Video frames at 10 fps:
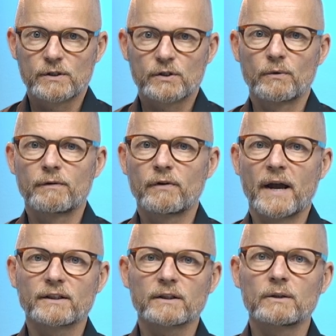So if you
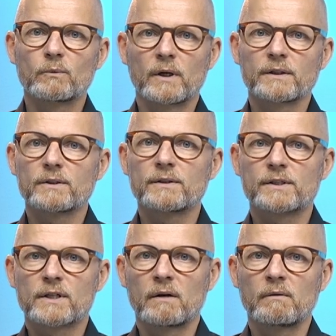actually want to
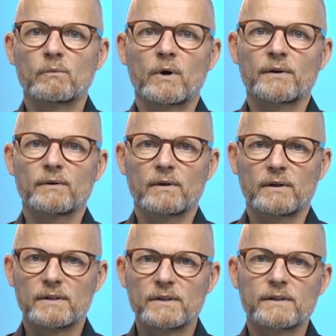discover what
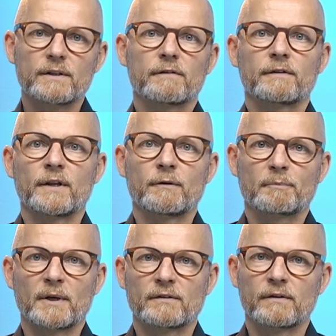is in different
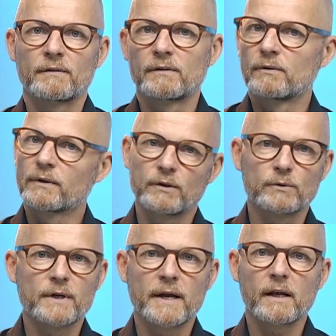namespaces, you can
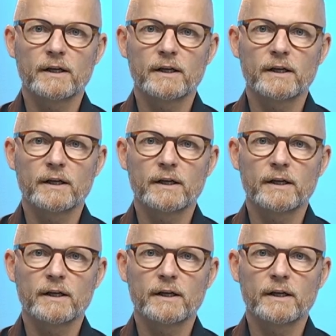use the AL